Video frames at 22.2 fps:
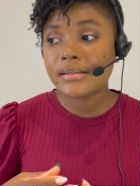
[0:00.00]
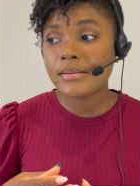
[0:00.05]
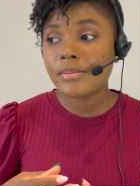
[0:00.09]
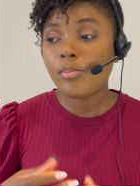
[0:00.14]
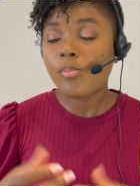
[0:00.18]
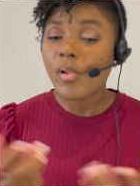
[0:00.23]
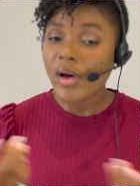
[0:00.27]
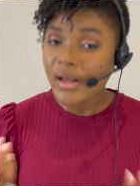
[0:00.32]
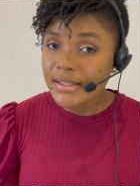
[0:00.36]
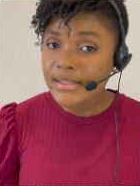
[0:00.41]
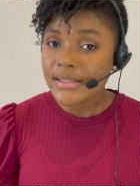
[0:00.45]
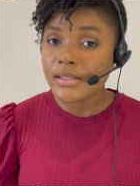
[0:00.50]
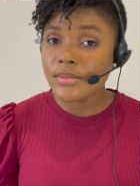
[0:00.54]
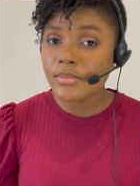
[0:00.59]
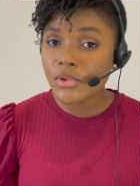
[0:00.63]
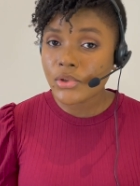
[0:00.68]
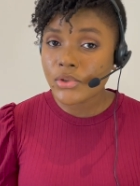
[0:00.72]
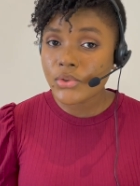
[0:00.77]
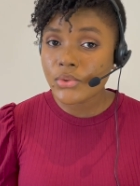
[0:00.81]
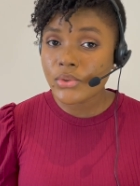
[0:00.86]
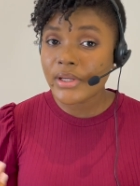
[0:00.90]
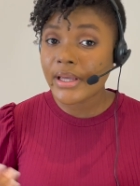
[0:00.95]

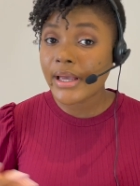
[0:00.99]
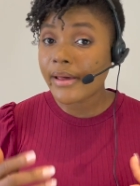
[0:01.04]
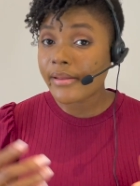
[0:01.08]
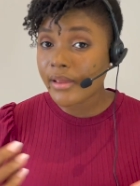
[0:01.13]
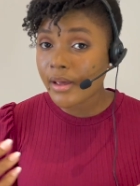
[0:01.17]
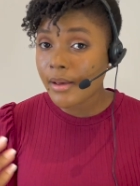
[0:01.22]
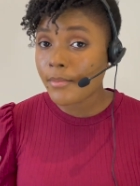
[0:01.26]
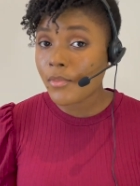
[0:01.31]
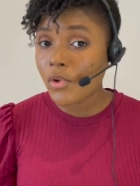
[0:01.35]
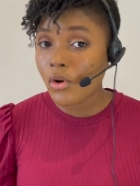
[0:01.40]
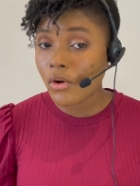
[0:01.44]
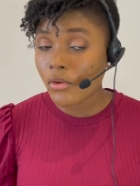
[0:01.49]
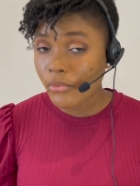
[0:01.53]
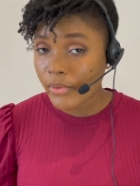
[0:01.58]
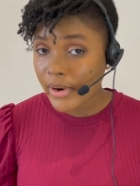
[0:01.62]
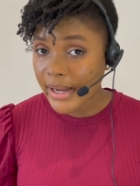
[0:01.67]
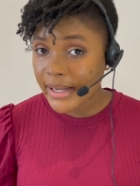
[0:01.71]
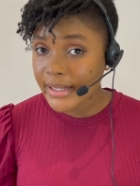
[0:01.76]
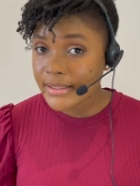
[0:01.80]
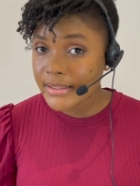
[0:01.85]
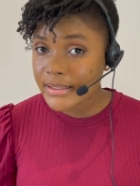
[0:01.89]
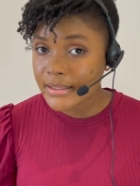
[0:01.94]
possible to get them all
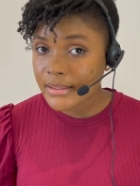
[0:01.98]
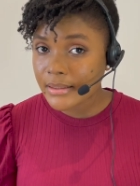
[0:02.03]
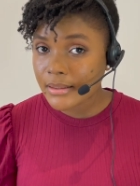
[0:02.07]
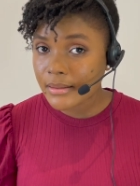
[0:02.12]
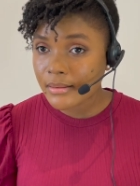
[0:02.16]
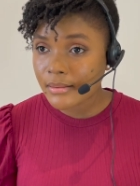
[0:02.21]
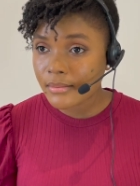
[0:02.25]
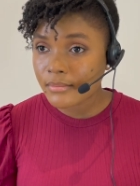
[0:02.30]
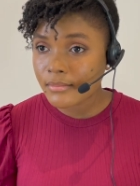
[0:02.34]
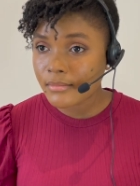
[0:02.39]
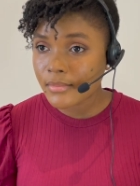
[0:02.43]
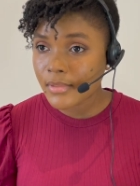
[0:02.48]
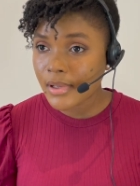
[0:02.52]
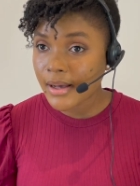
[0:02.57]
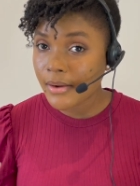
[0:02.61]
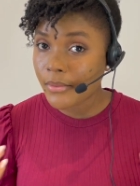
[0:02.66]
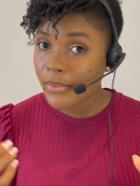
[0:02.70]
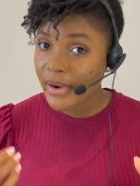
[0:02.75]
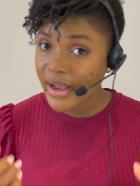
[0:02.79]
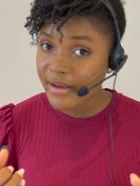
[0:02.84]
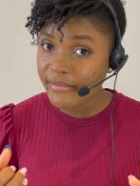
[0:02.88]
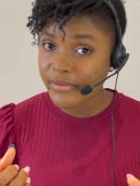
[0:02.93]
right.
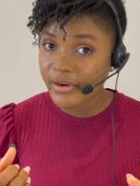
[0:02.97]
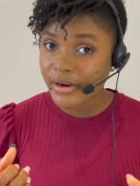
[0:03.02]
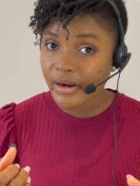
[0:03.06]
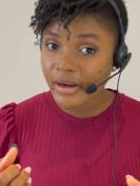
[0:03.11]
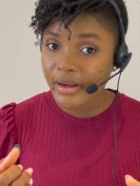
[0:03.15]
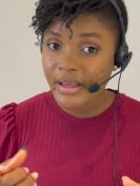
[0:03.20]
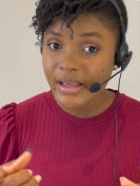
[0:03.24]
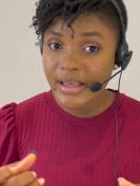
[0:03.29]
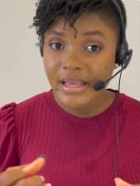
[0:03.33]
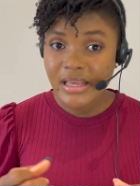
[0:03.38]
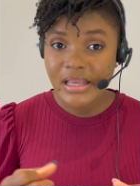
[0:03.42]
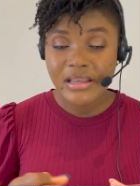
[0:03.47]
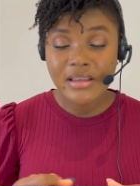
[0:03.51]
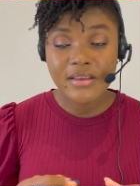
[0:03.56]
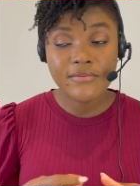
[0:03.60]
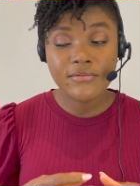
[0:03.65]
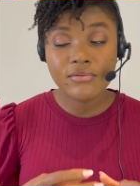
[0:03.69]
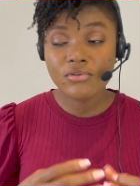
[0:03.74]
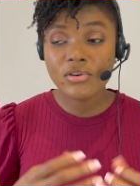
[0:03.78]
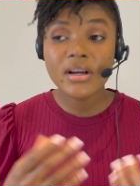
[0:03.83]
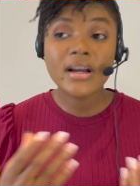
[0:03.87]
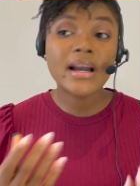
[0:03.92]
However, if
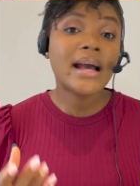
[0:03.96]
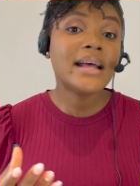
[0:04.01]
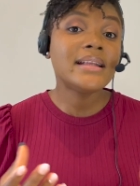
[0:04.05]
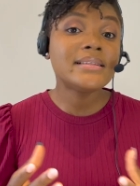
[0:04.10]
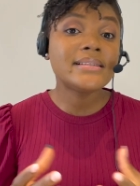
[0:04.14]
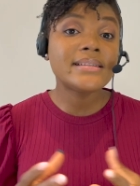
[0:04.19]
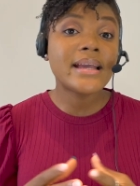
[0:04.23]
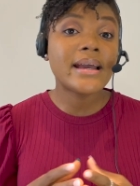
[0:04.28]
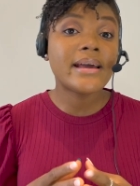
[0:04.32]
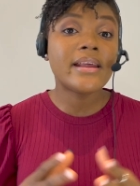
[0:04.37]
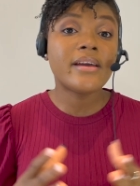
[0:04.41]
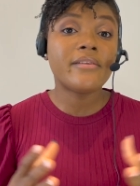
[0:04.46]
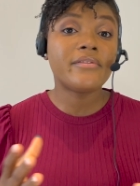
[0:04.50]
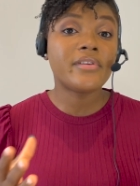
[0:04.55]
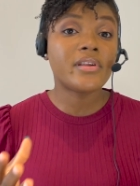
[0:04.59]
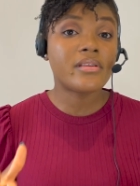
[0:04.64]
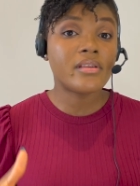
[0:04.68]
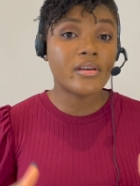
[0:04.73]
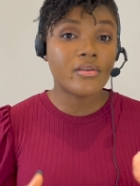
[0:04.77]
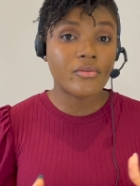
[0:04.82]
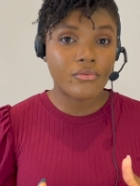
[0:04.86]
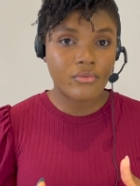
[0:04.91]
you can't get
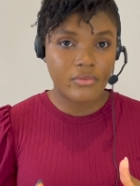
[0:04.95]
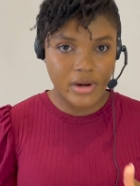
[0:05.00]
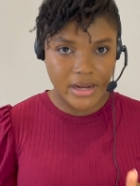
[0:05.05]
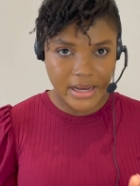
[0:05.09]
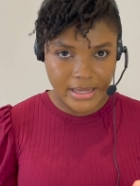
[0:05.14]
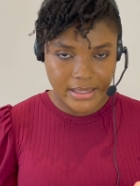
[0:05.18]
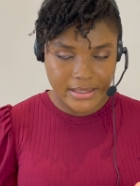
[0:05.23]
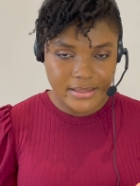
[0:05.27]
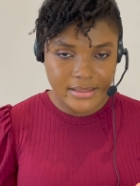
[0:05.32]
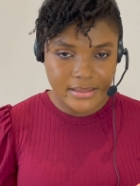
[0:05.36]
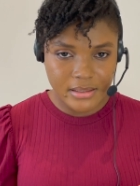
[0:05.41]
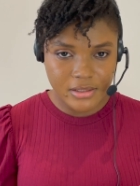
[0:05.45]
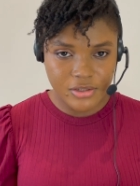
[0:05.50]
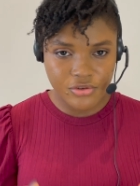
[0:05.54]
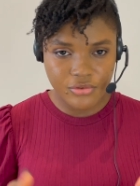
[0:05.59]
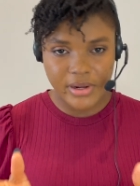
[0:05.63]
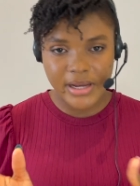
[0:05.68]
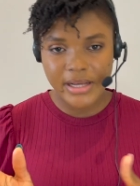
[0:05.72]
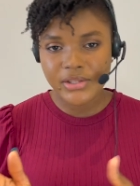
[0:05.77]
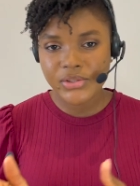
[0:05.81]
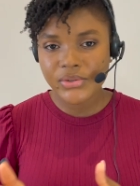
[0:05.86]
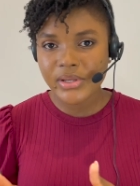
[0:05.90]
everything right,
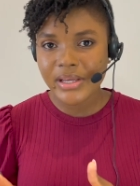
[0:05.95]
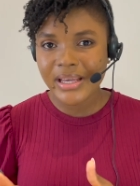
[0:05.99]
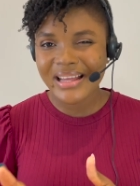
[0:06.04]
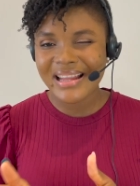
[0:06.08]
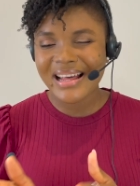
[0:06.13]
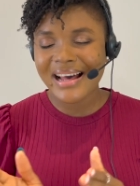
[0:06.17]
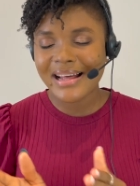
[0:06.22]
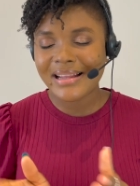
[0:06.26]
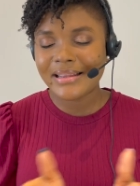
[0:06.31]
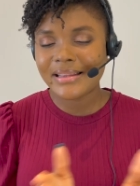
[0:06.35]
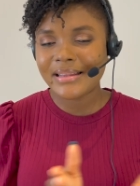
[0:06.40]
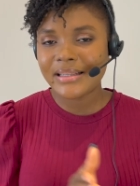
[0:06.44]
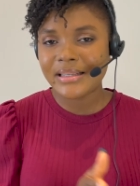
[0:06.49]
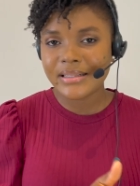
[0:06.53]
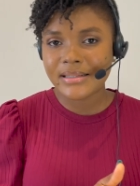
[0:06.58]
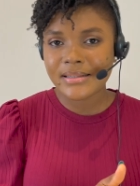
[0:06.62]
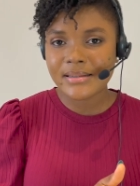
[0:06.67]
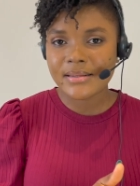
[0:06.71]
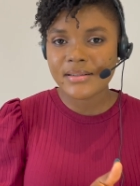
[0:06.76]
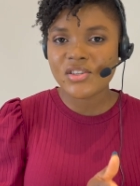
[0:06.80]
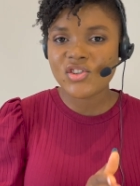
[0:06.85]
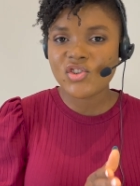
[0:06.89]
try to get at
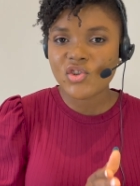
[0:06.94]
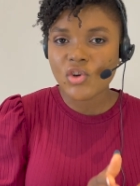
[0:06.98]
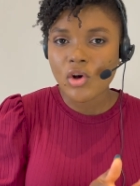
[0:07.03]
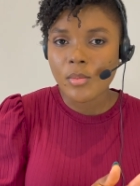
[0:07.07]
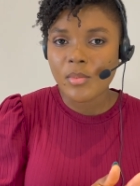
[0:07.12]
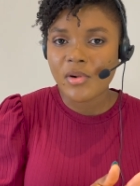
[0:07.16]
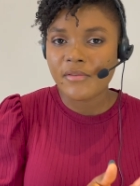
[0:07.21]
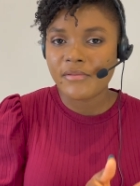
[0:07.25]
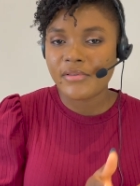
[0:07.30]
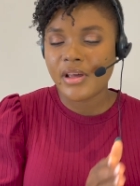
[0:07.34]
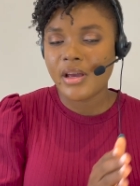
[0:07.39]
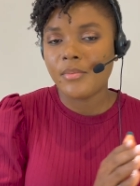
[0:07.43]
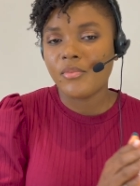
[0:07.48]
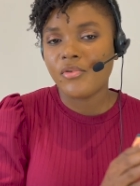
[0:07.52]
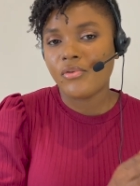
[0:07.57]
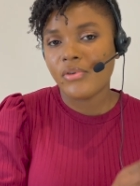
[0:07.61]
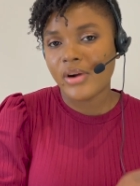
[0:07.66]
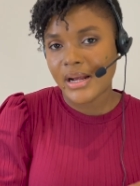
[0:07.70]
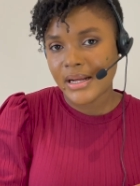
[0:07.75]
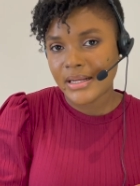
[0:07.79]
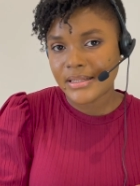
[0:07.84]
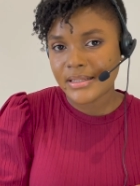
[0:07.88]
least some of them
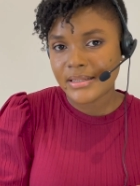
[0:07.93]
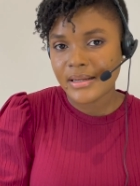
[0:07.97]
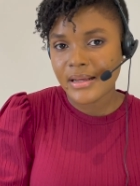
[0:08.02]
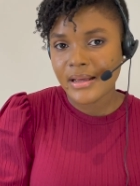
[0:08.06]
right.